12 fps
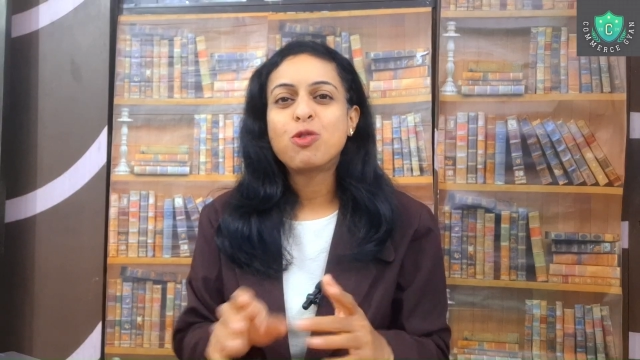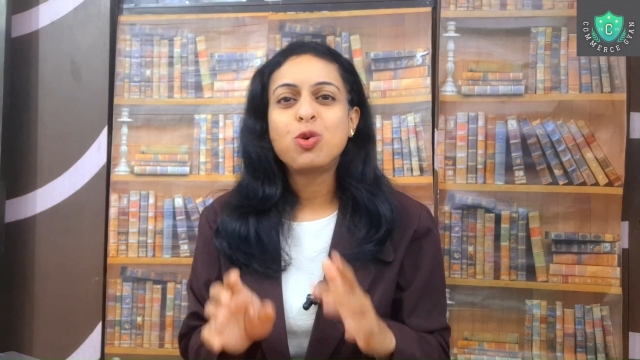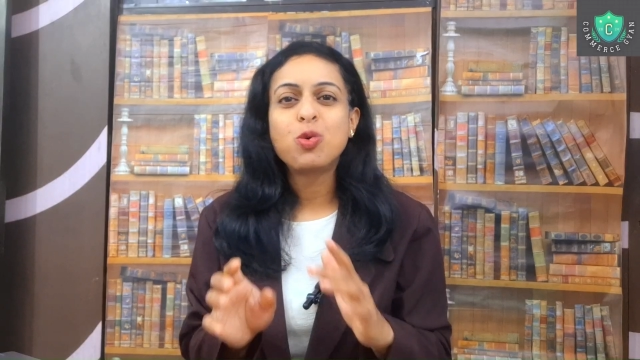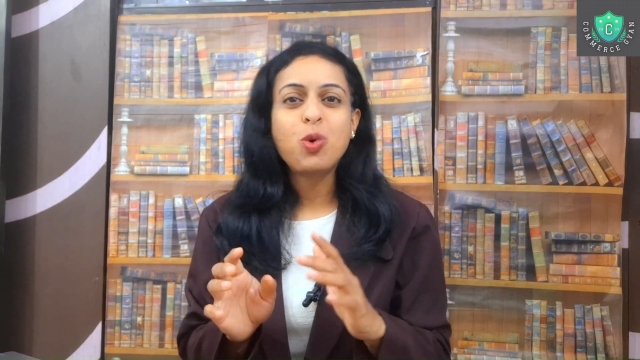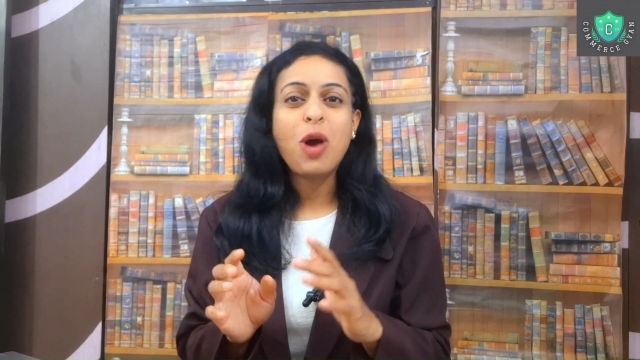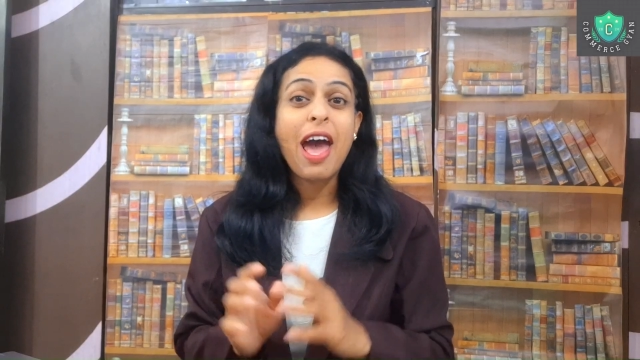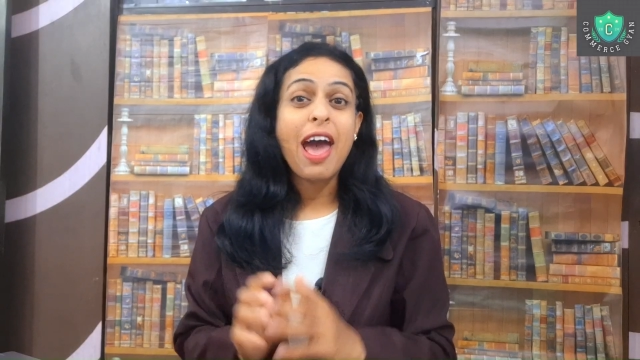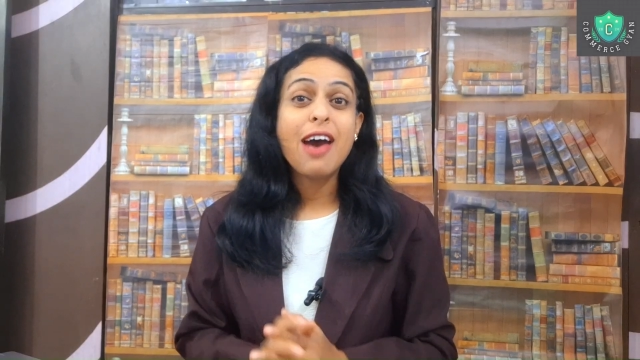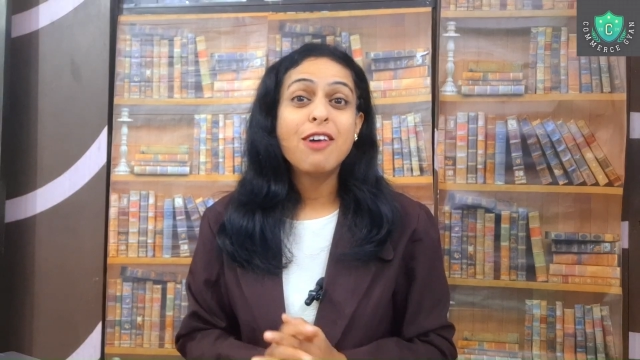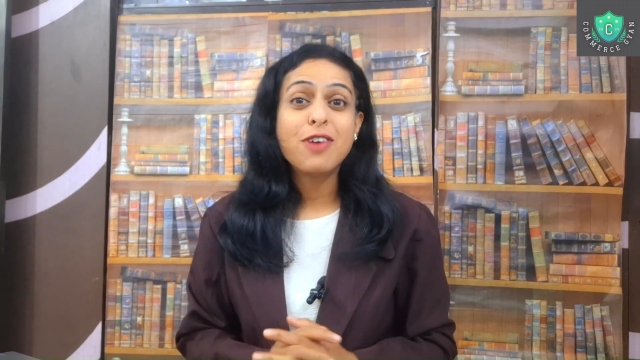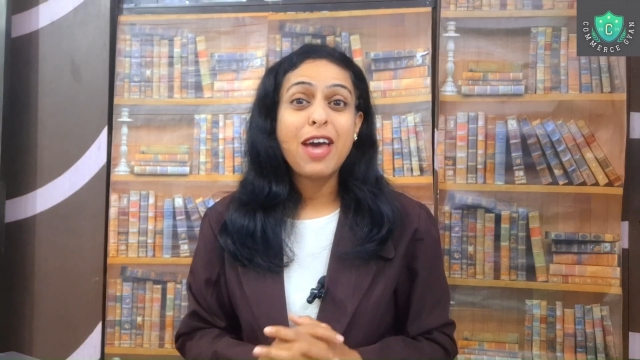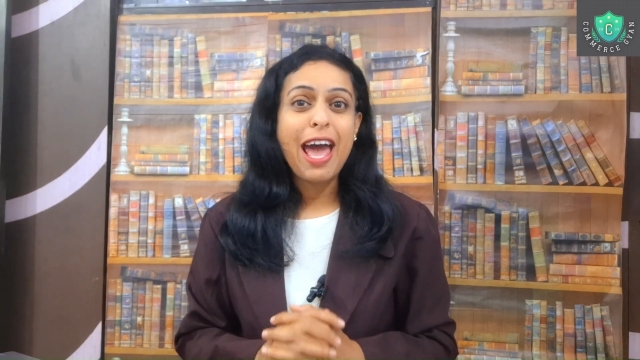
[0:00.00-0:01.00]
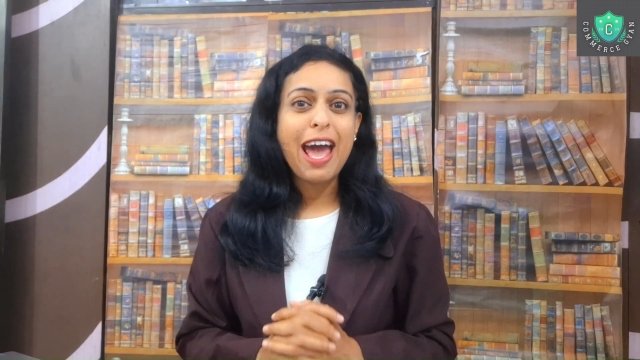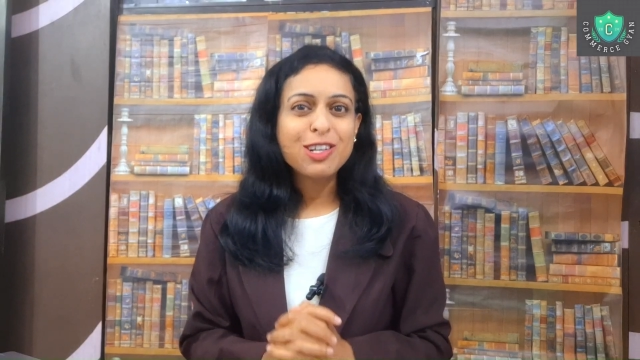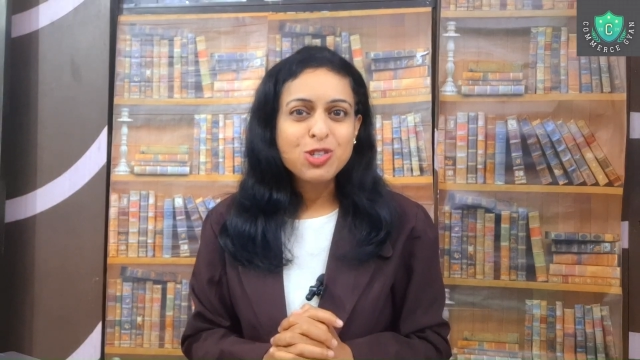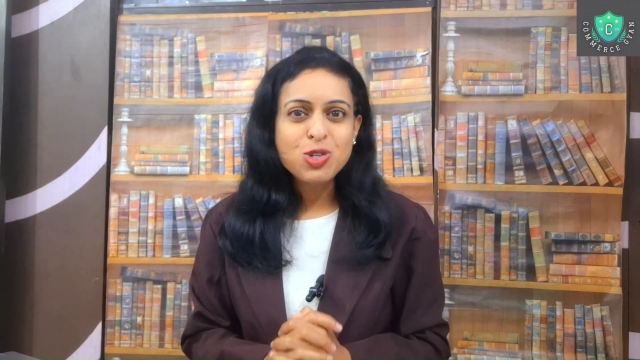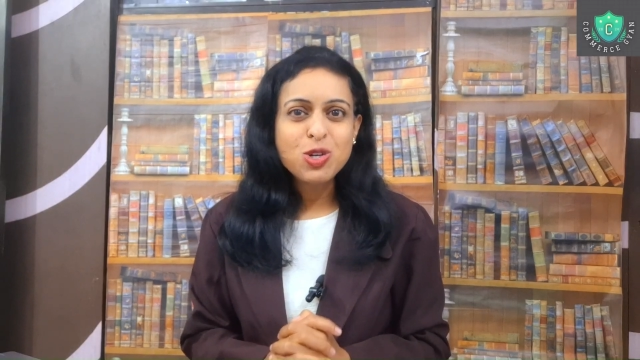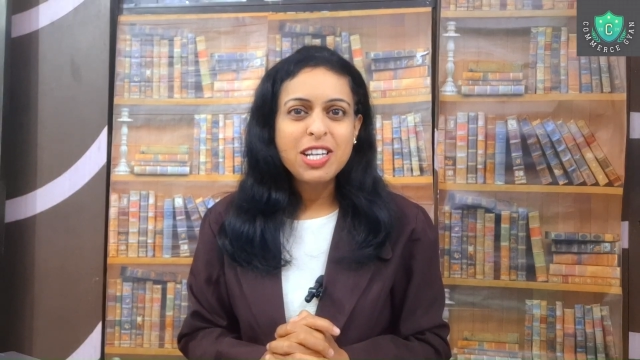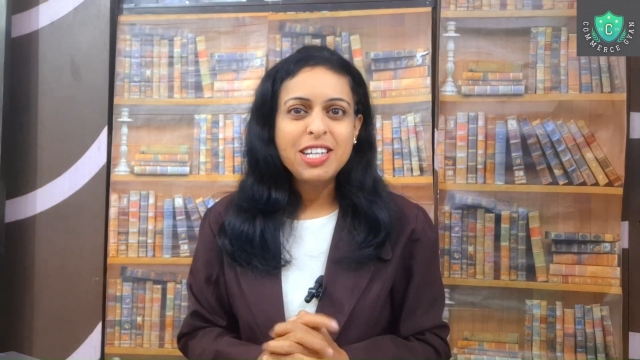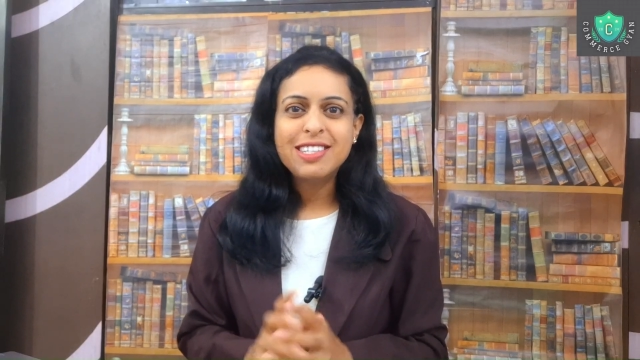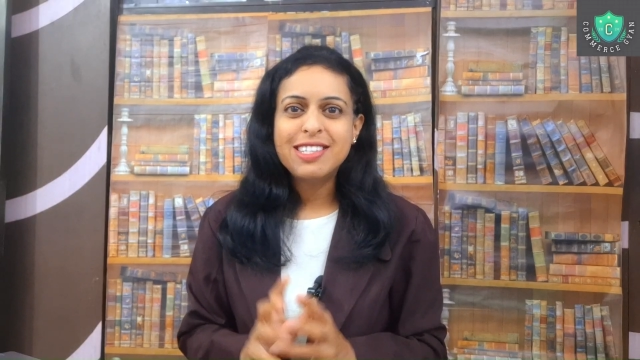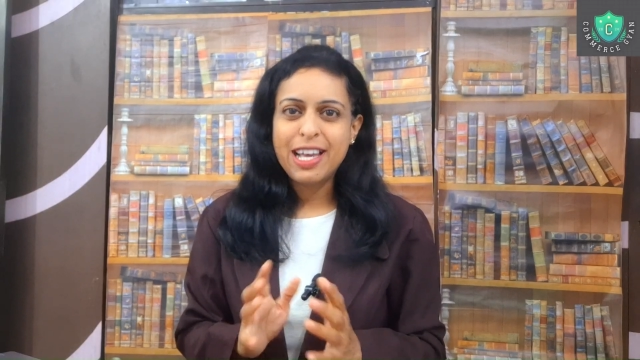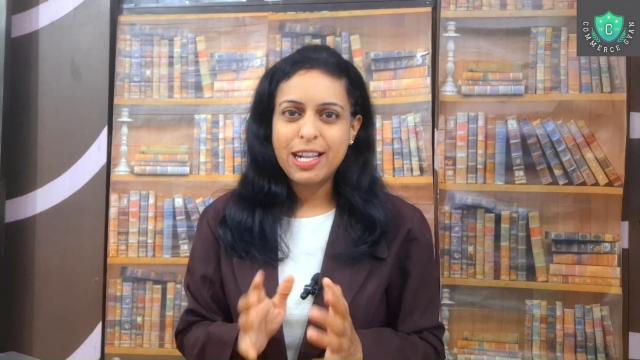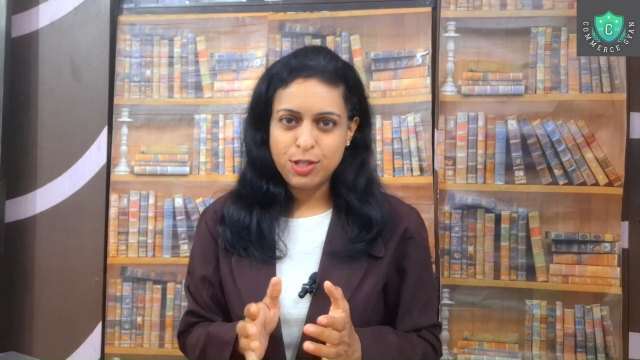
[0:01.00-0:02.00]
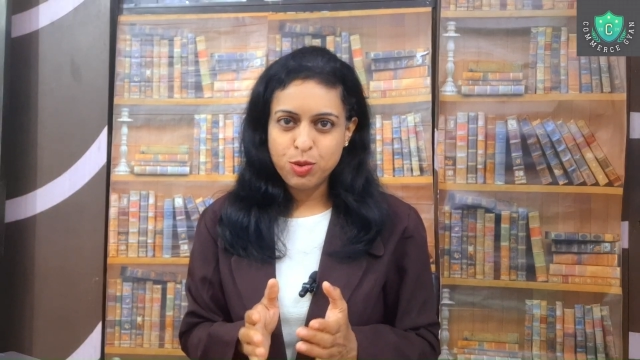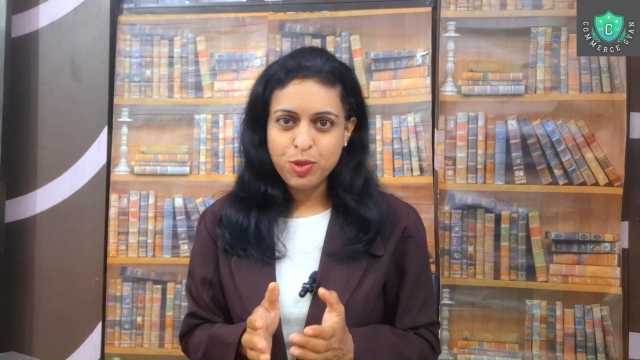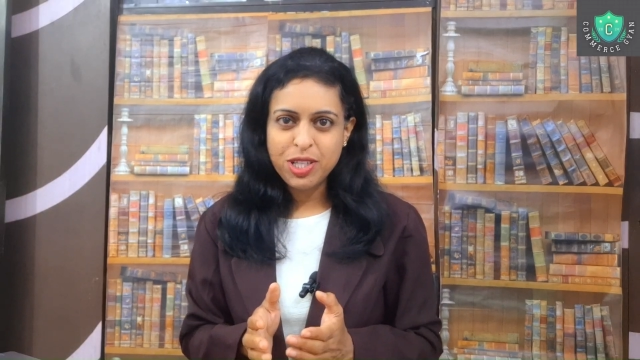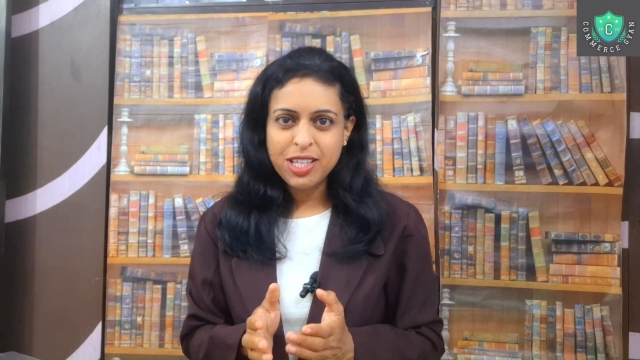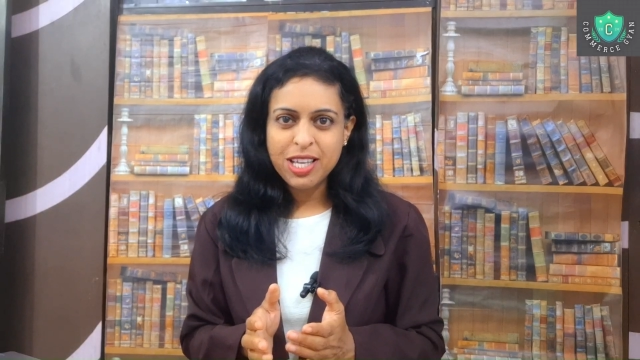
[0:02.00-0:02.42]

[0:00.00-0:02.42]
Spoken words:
you have actually dealt with,